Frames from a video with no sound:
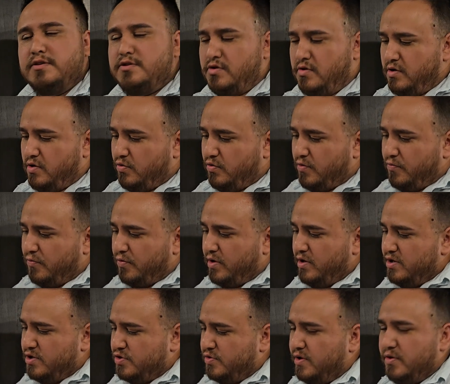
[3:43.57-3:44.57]
So the
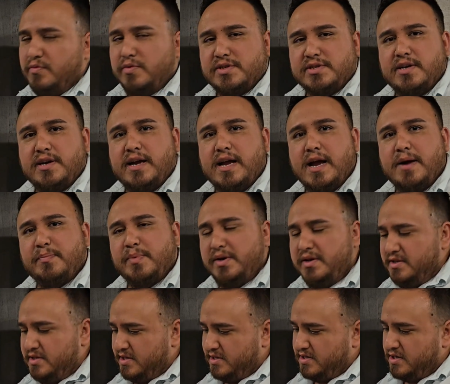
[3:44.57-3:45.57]
refrigerant, what's going to
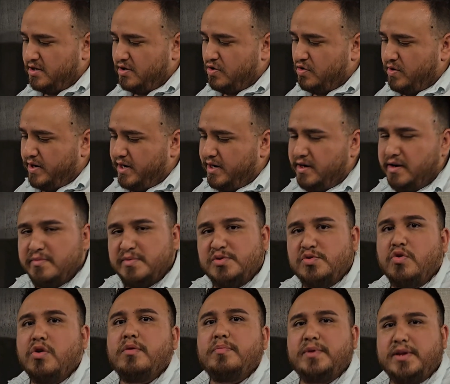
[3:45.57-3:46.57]
happen is it's going to go ahead and
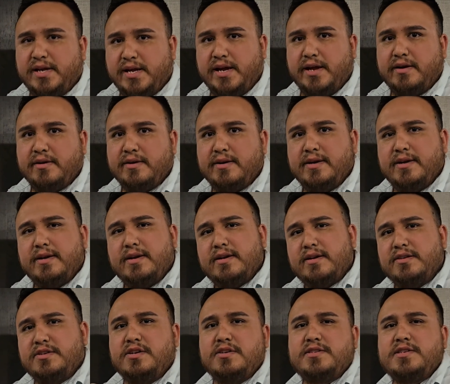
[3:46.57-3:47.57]
absorb the heat.
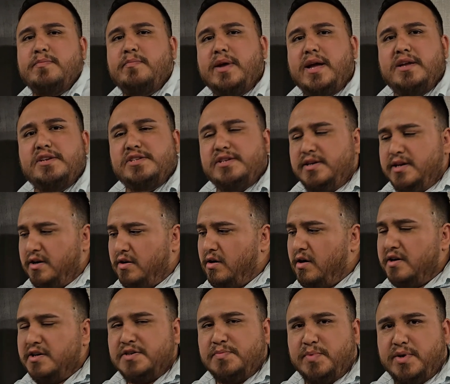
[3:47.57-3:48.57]
Just imagine a
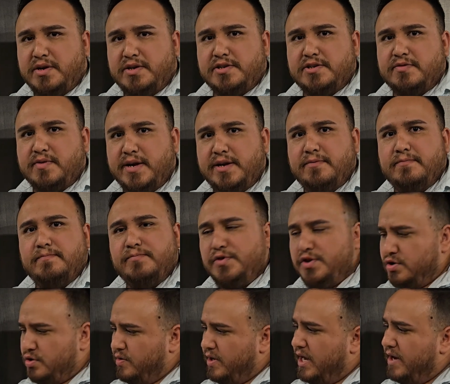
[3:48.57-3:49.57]
large sponge, right?
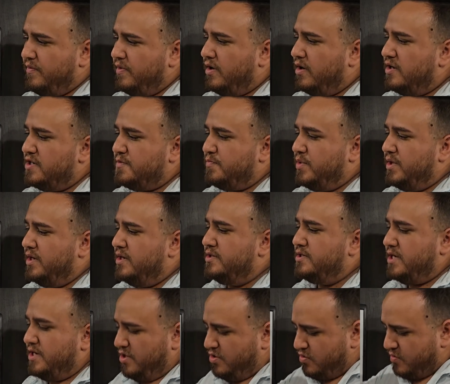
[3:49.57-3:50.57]
So you have a large sponge
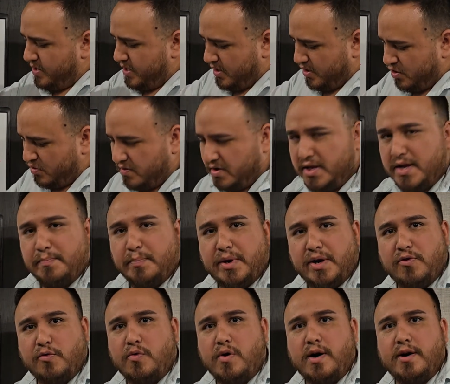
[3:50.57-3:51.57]
and you go ahead and you dip it
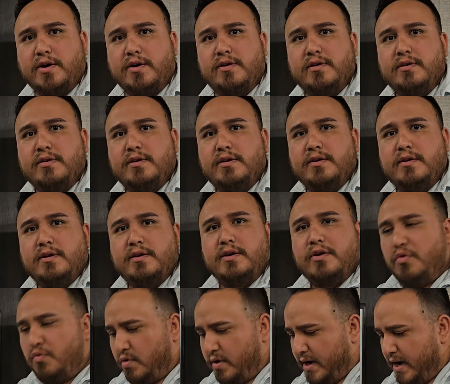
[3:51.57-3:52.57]
in water.
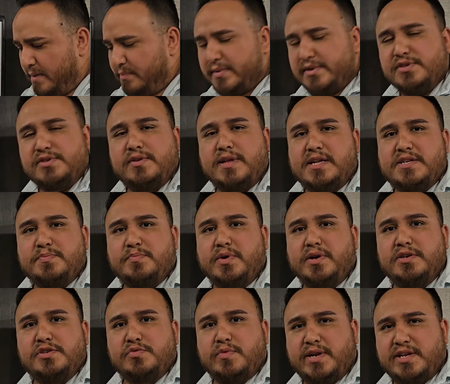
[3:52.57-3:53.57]
What happens to that
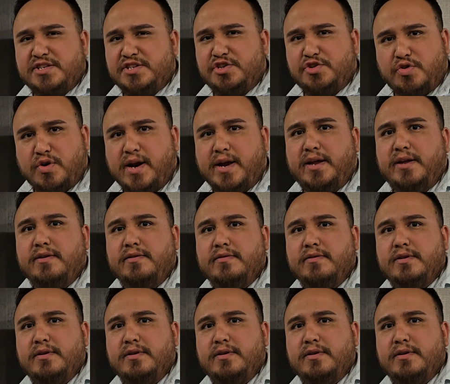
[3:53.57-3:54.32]
sponge when it's dry?